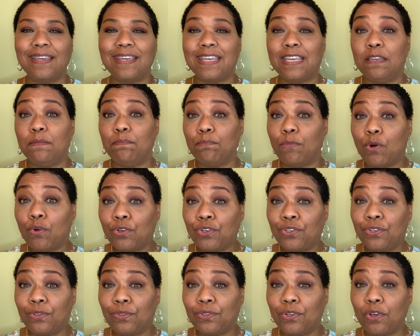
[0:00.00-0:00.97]

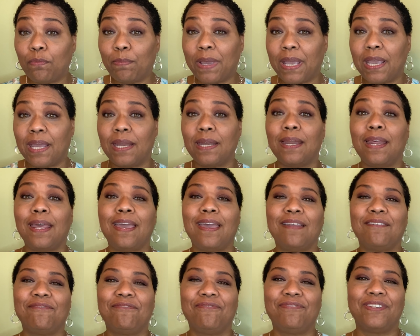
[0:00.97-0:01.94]
emotional domain,
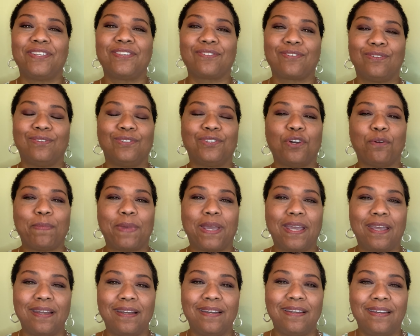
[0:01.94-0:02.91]
and physical
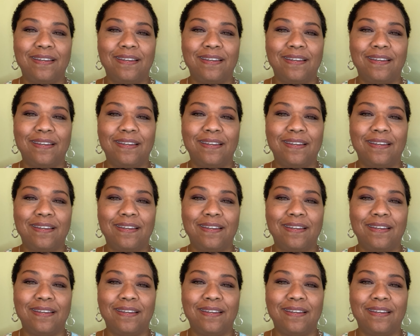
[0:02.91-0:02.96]
domain.